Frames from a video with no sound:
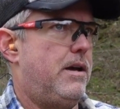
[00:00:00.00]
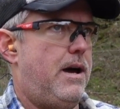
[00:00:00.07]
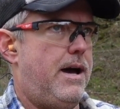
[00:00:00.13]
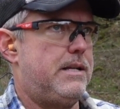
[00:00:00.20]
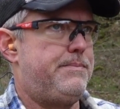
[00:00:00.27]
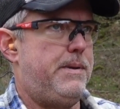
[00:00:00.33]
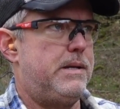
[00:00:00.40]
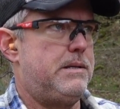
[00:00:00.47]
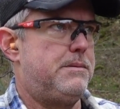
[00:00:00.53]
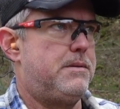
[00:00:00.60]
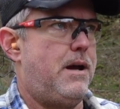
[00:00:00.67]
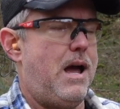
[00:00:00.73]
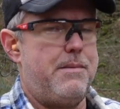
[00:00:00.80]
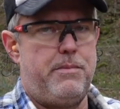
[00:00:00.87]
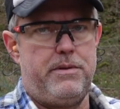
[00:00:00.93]
I spent some
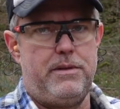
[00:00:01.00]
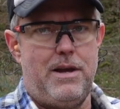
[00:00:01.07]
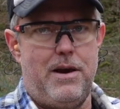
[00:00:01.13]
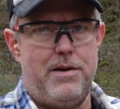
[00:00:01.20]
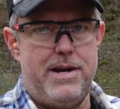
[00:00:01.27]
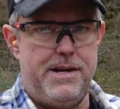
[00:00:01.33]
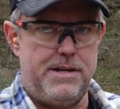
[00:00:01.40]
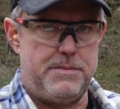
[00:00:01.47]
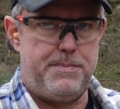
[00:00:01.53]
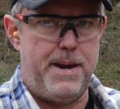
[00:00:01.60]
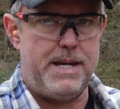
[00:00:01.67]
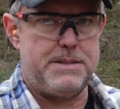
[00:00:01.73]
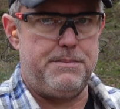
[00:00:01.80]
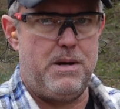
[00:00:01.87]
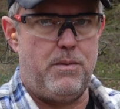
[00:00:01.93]
time with Larry in his
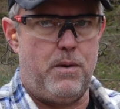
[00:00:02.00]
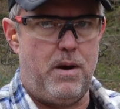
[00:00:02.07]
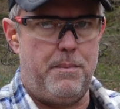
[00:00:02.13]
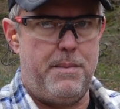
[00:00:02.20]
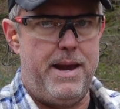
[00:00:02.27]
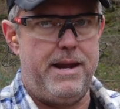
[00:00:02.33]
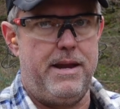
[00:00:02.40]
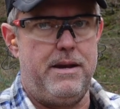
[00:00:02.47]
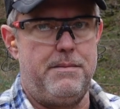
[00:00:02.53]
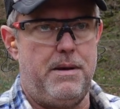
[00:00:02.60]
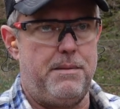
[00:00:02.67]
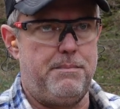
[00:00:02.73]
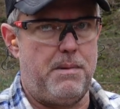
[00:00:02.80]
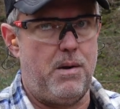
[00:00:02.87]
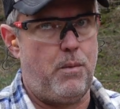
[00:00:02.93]
basement while Megan,
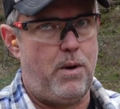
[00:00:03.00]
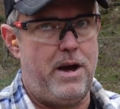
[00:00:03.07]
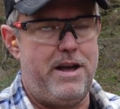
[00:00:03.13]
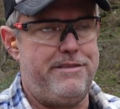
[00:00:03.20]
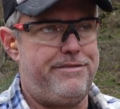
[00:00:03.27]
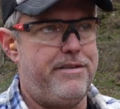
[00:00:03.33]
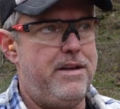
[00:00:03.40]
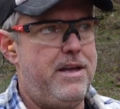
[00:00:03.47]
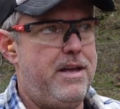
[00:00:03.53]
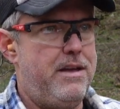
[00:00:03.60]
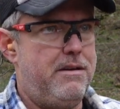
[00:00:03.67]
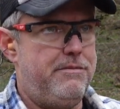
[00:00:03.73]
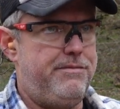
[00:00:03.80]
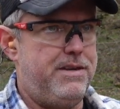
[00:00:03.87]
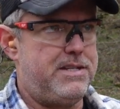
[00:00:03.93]
my wife,
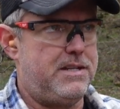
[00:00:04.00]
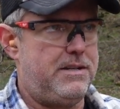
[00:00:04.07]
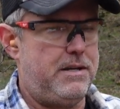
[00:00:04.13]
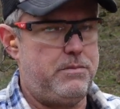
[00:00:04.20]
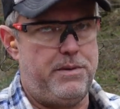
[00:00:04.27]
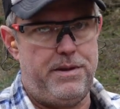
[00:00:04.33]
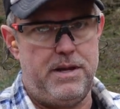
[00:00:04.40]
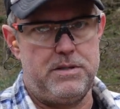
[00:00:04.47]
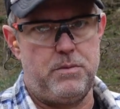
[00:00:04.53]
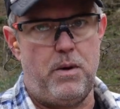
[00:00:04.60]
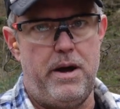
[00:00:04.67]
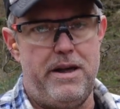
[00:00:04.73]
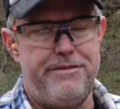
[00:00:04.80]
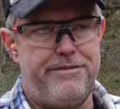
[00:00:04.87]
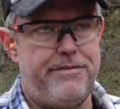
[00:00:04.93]
visited with his
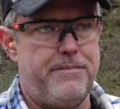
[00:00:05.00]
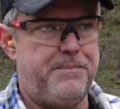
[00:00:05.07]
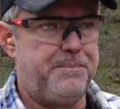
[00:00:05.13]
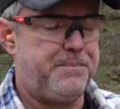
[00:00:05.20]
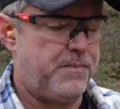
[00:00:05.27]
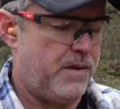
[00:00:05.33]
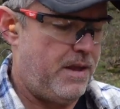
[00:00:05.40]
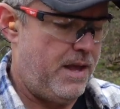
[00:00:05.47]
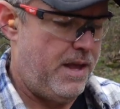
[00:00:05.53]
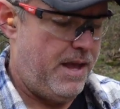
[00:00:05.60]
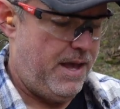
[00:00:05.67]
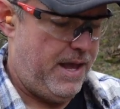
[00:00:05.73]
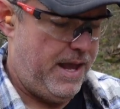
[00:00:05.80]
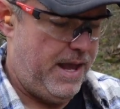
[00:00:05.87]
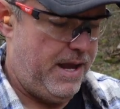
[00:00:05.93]
wife,
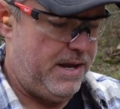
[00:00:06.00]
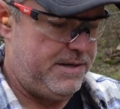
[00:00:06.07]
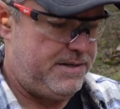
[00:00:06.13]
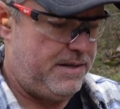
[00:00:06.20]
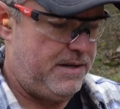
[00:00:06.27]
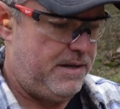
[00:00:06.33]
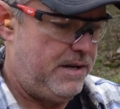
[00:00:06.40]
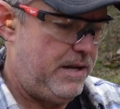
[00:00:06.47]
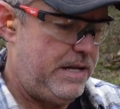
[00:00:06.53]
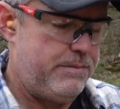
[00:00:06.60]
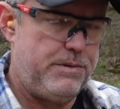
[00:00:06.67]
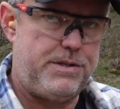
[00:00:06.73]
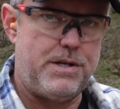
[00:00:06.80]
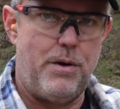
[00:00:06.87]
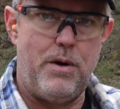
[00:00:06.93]
and he
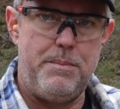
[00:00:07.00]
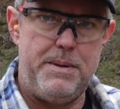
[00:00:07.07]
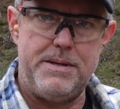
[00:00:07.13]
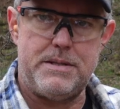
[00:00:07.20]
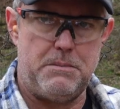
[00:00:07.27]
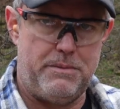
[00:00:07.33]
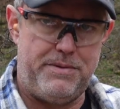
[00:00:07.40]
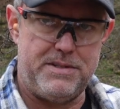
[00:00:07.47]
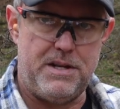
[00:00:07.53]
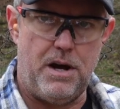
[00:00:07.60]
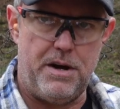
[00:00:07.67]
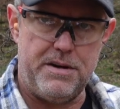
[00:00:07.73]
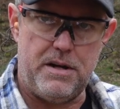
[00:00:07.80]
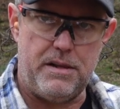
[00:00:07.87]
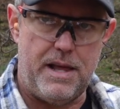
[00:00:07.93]
was showing me some of his
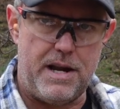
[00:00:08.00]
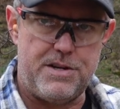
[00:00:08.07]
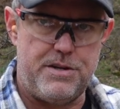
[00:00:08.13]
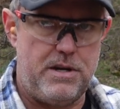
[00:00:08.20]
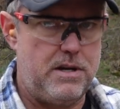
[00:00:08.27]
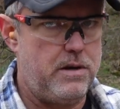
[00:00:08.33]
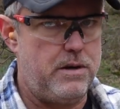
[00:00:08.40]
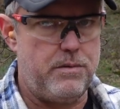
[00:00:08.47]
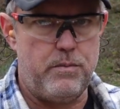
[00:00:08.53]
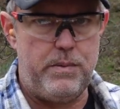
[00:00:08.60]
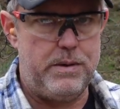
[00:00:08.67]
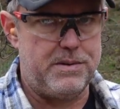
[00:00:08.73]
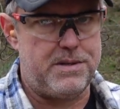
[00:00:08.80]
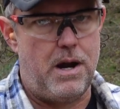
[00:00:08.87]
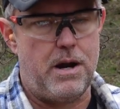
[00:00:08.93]
gun collection, and
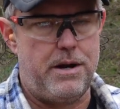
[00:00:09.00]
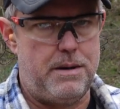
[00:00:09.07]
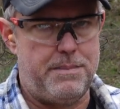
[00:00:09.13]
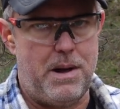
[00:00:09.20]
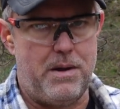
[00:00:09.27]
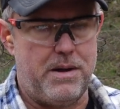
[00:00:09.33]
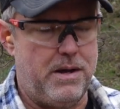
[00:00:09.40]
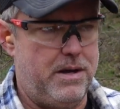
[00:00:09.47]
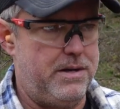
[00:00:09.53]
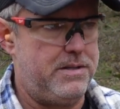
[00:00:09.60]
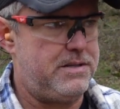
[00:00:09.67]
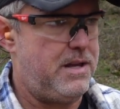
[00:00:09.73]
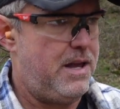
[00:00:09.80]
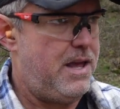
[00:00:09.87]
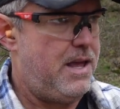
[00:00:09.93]
we were talking about guns,